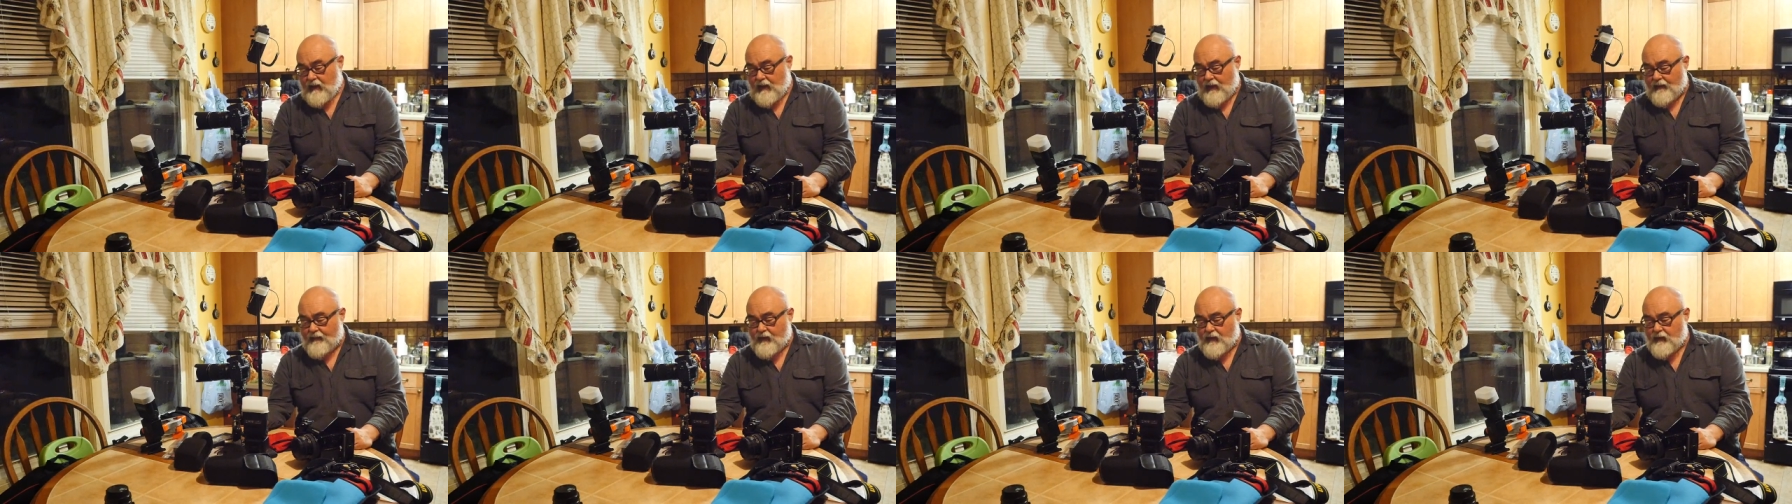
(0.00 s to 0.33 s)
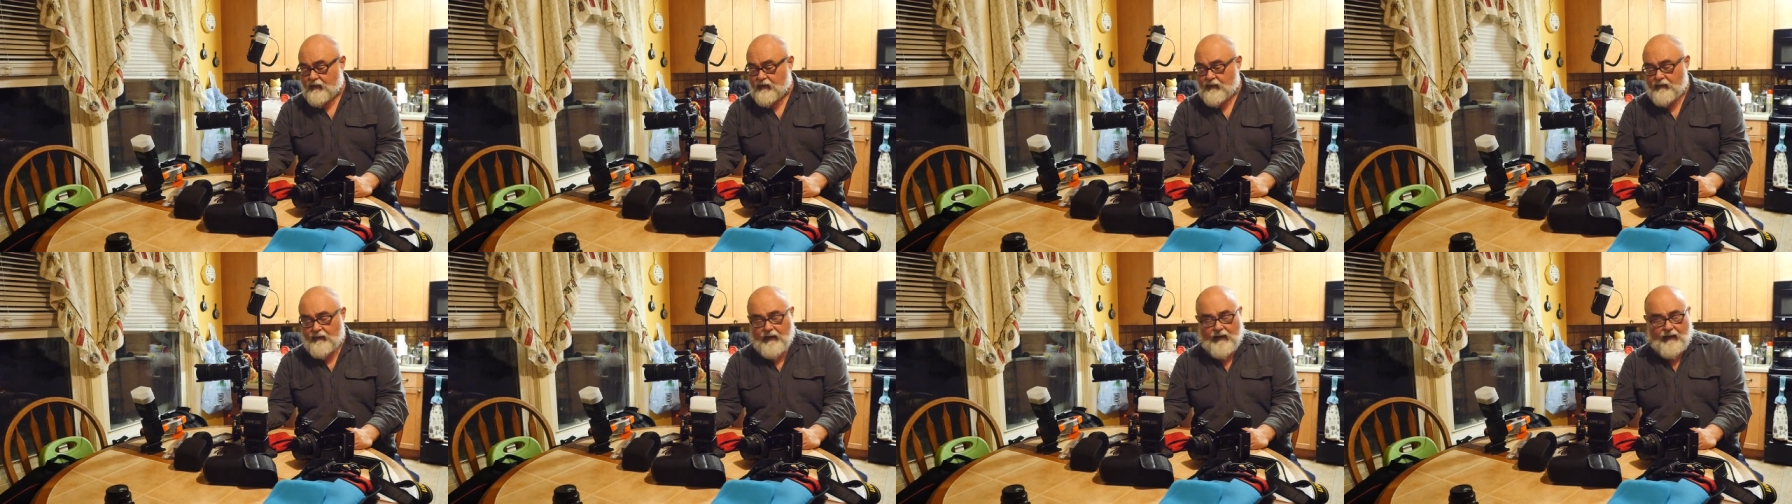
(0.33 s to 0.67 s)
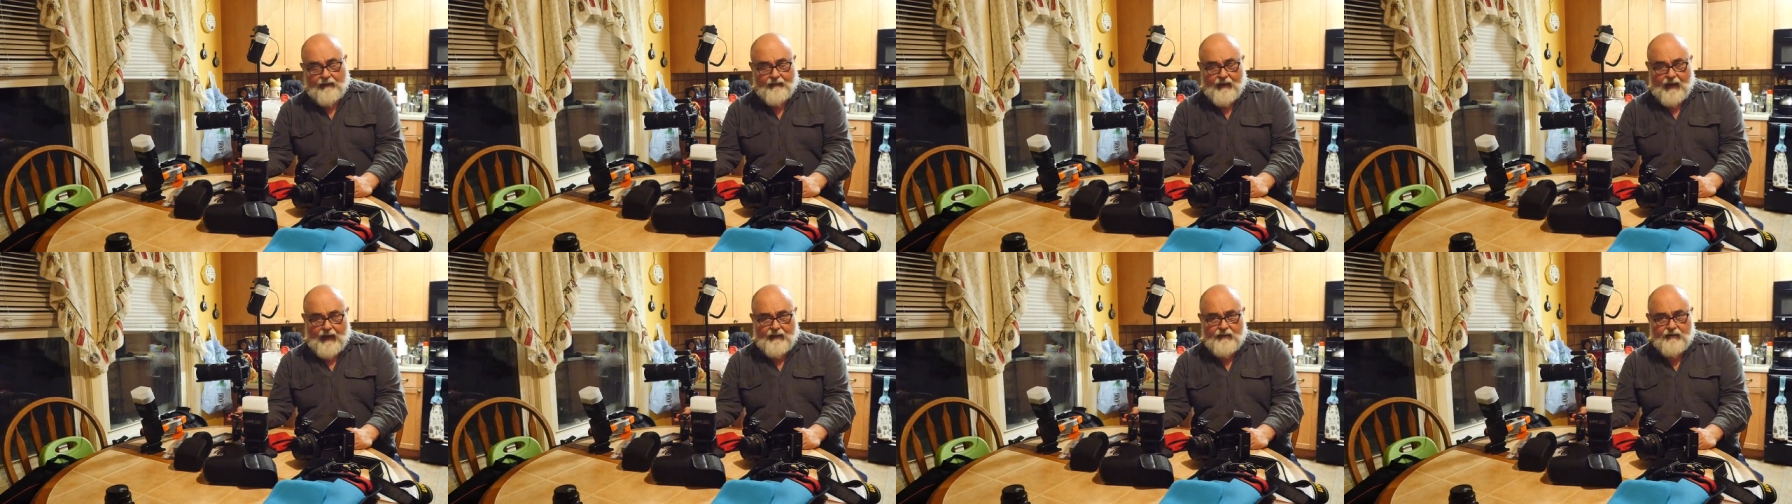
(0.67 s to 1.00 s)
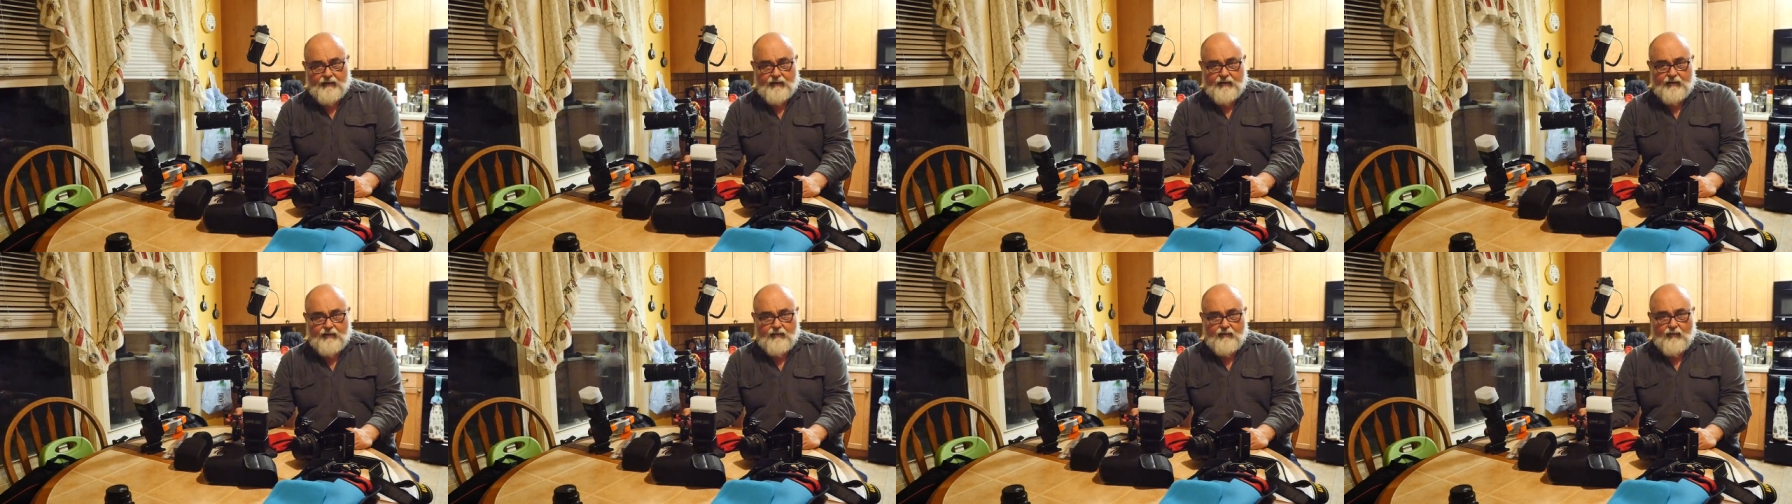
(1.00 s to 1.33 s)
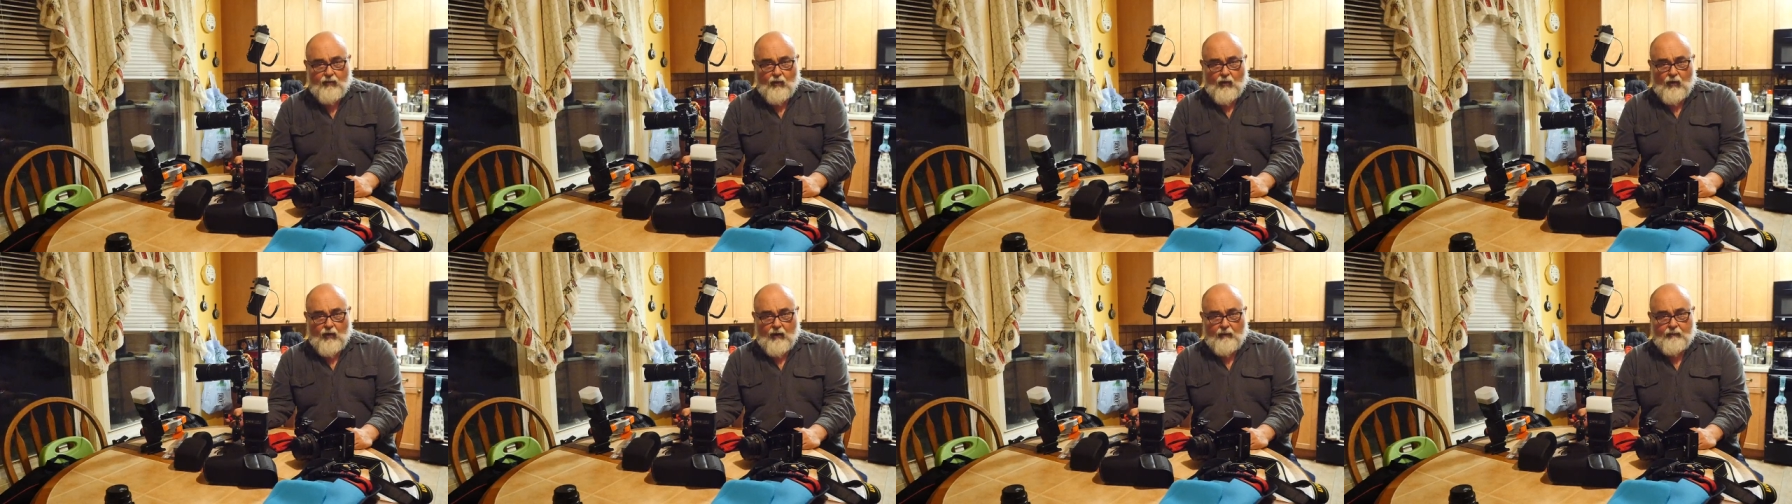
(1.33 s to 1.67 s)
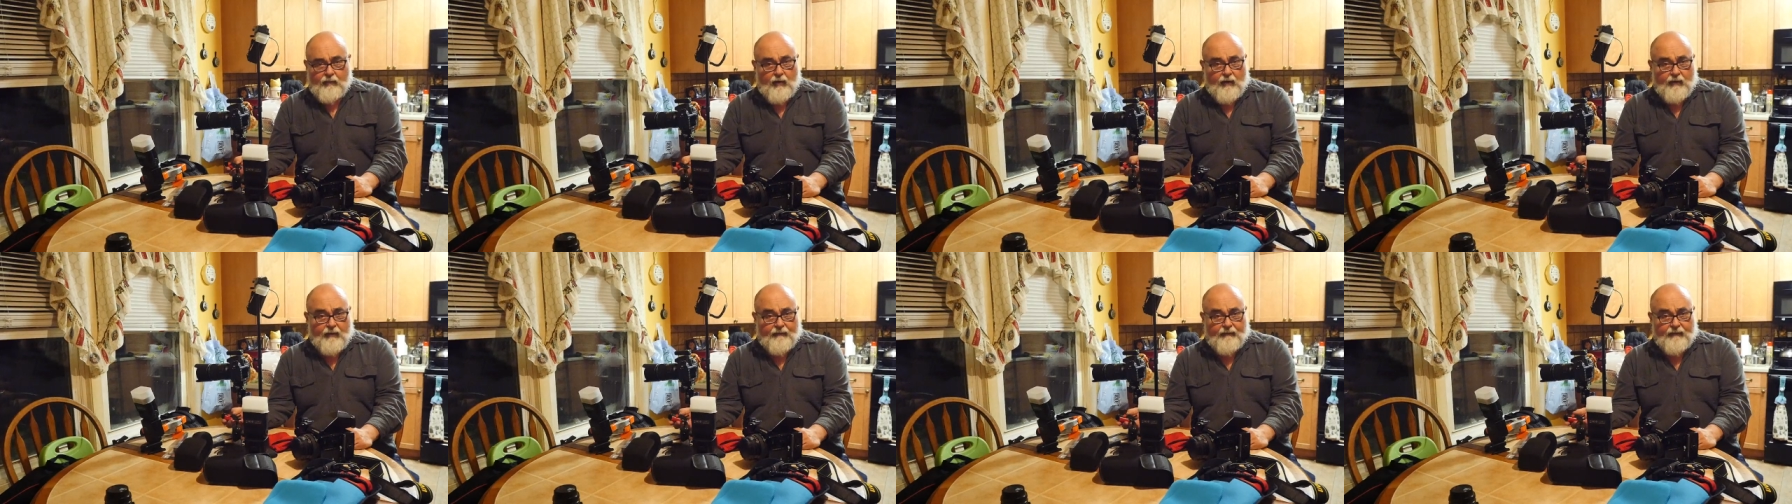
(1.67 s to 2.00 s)
If you're doing events or
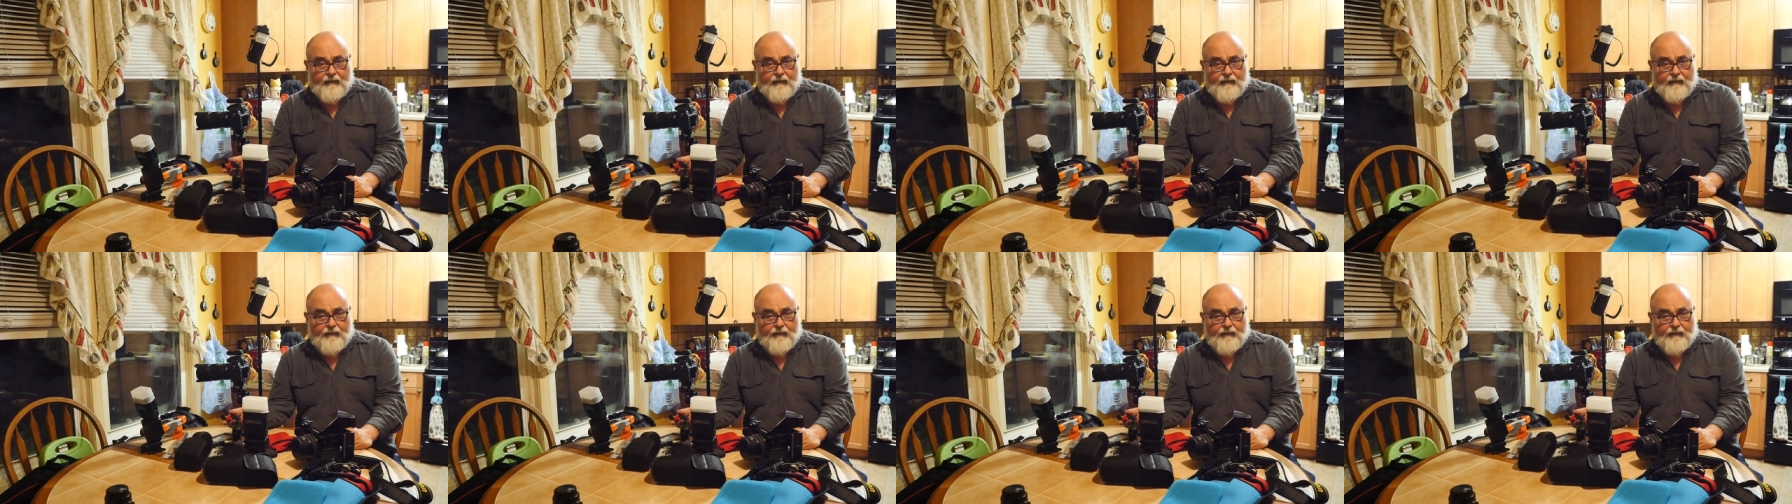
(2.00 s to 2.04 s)
portrait